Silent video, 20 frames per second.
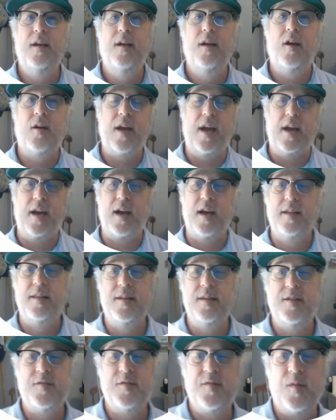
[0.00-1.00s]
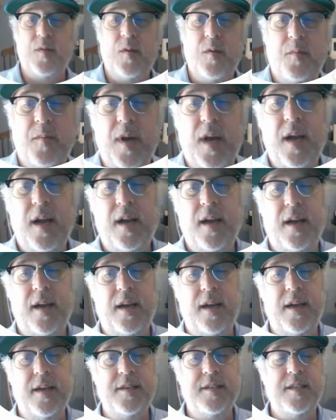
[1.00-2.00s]
Okay, I got this from
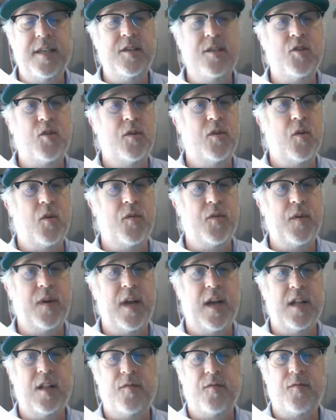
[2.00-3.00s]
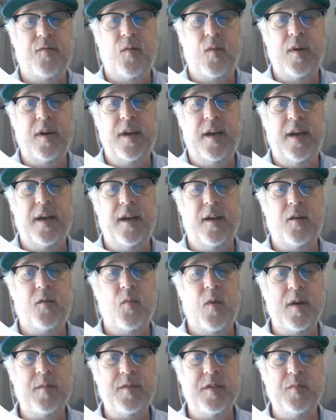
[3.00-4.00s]
a teacher in Northern California,
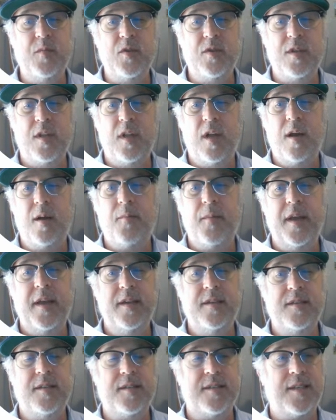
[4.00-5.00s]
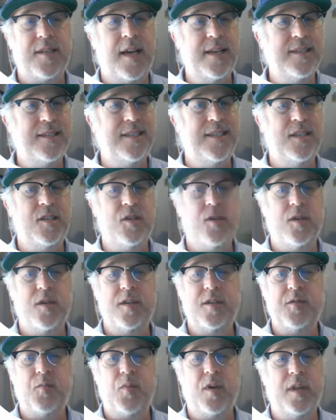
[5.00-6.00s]
Ramsey Muslim. He's a science teacher.
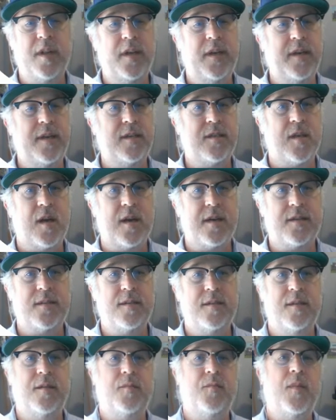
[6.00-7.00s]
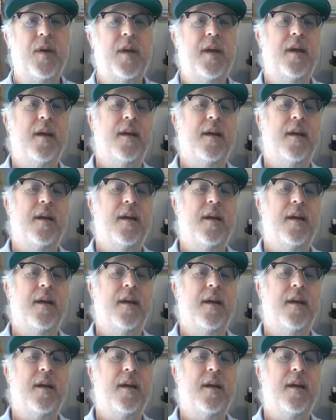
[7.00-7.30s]
He's brilliant. He's awesome.